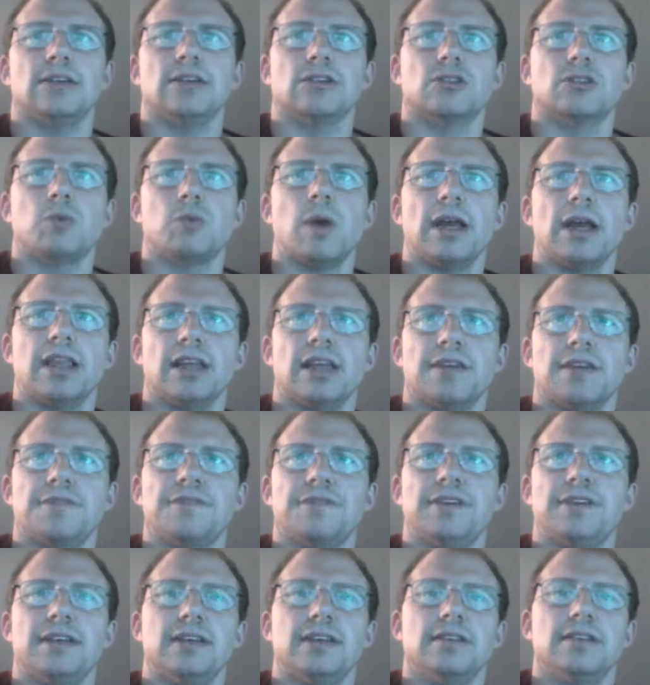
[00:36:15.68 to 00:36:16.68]
or 20 like
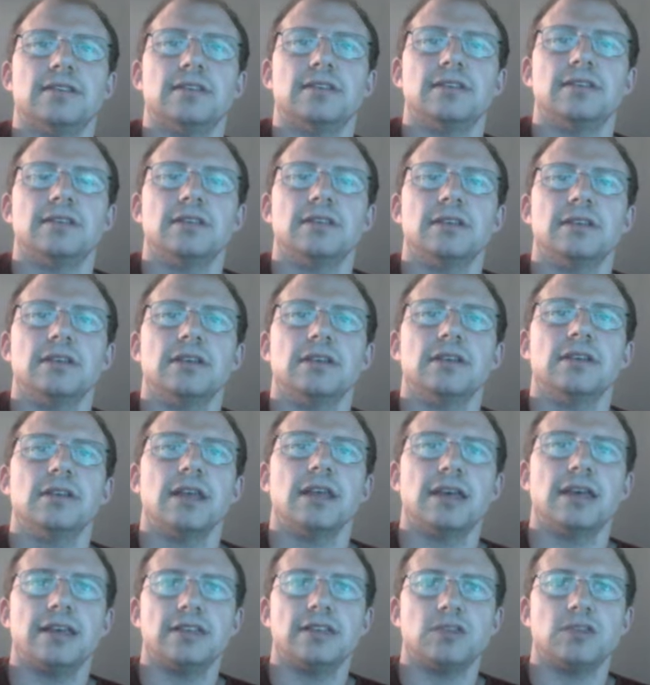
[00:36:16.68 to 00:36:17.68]
Fils.
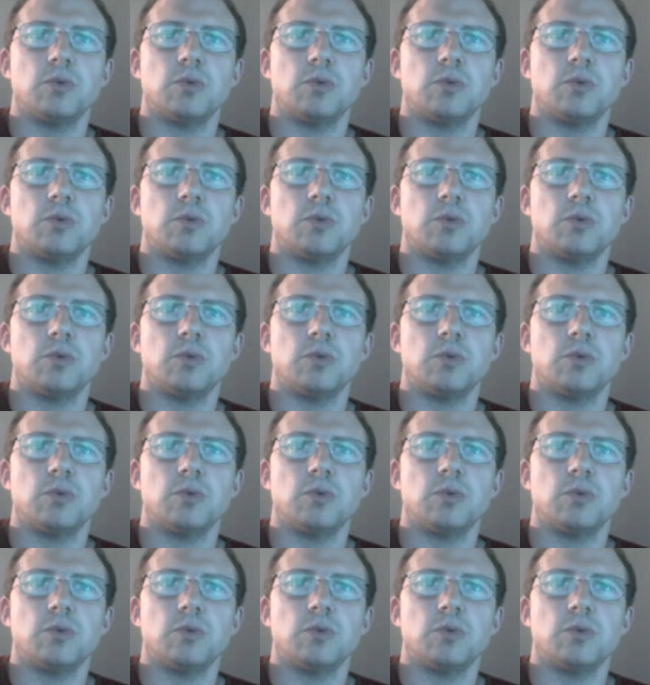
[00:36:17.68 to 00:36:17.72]
Like he's